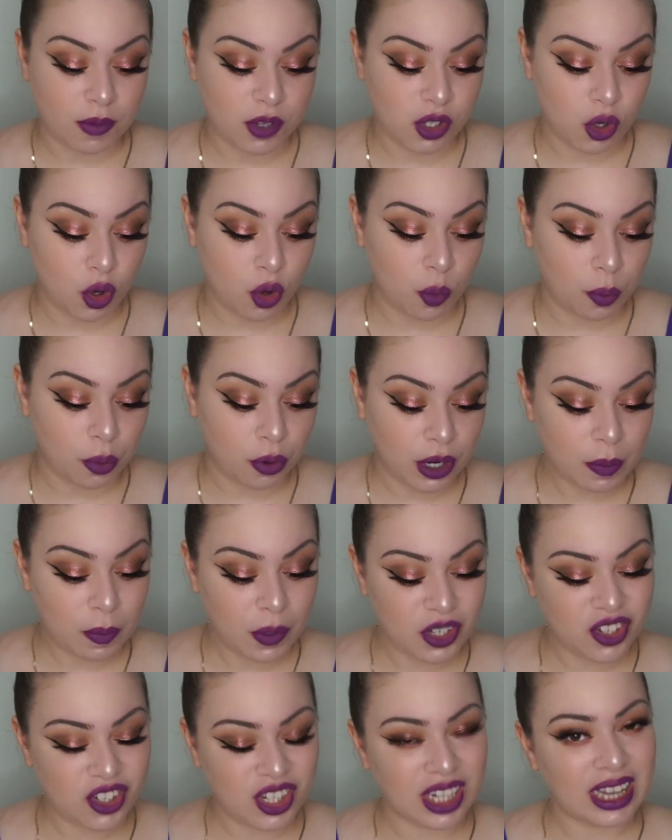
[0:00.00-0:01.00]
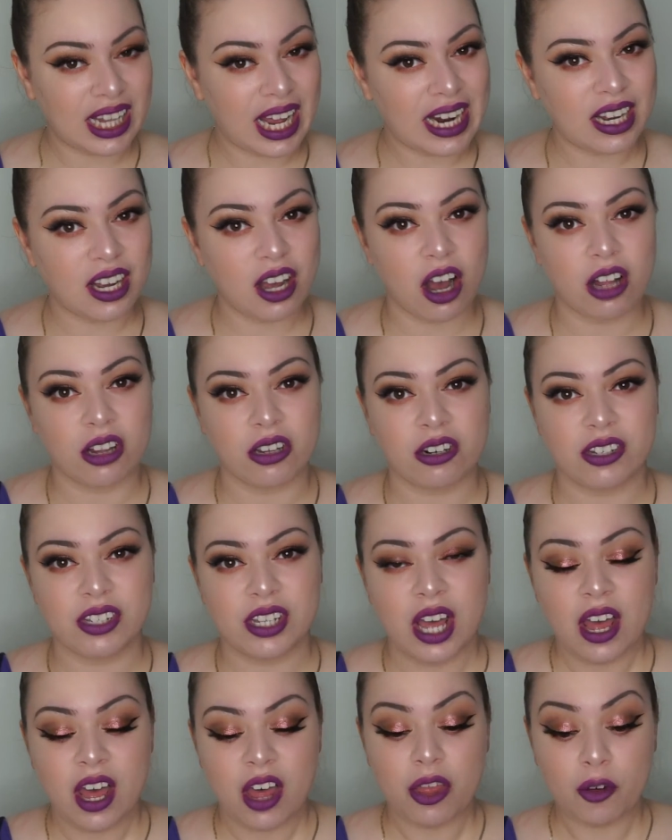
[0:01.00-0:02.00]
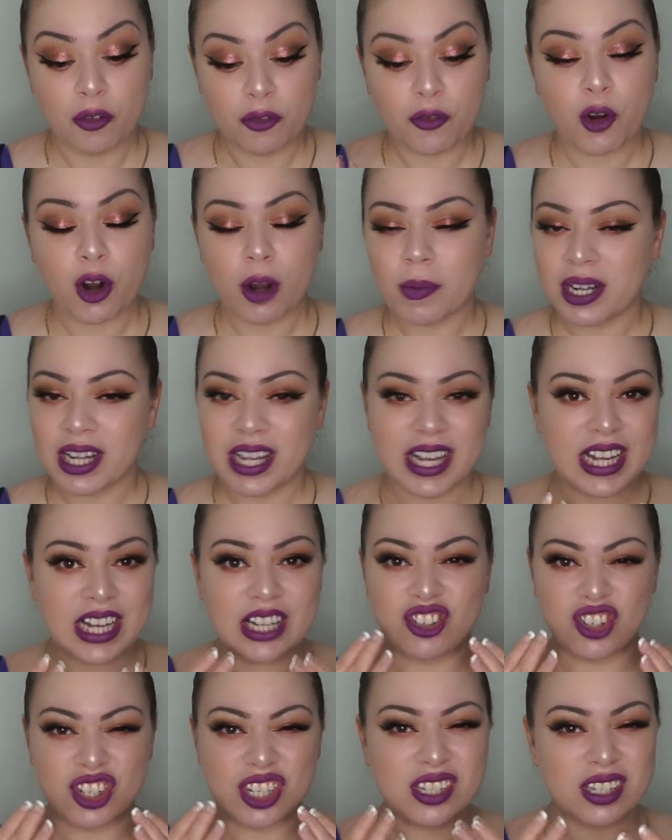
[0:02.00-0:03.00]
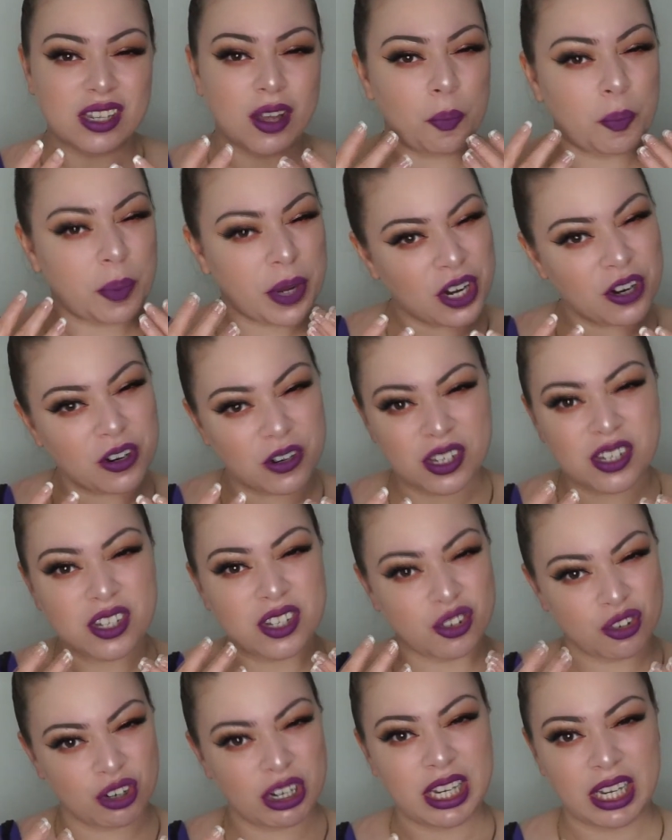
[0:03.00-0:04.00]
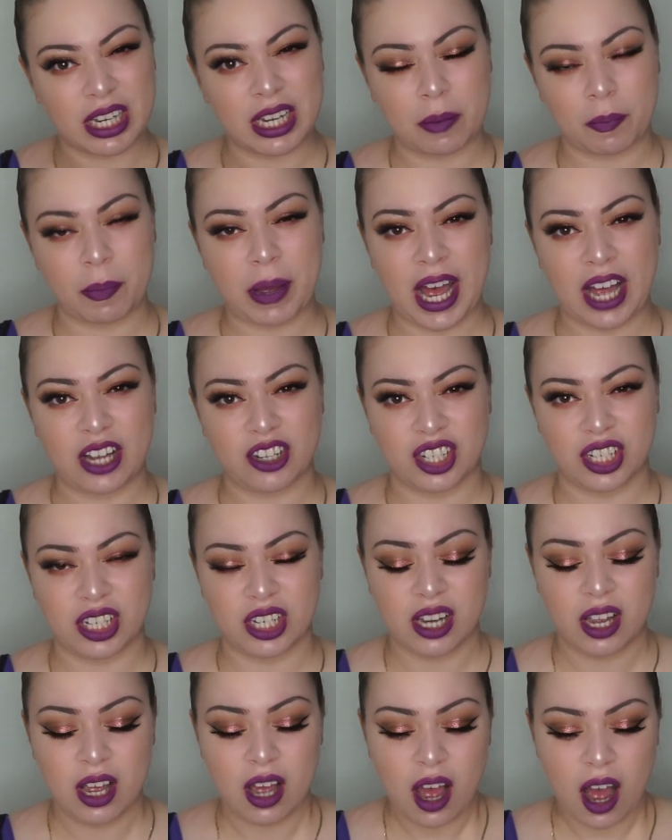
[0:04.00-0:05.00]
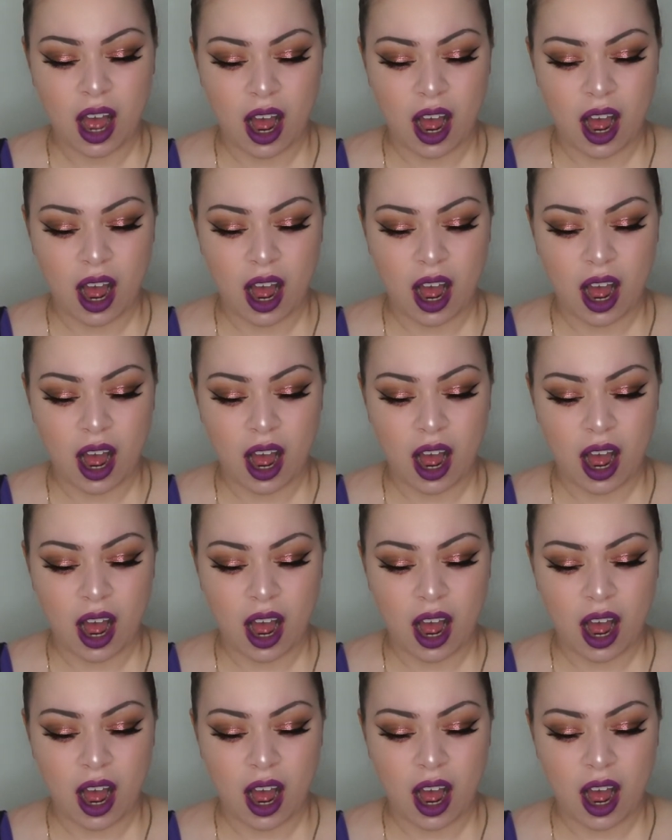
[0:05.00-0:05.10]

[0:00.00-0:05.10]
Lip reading: So pretty much the light colors, the formula, it just appears streaky and patchy,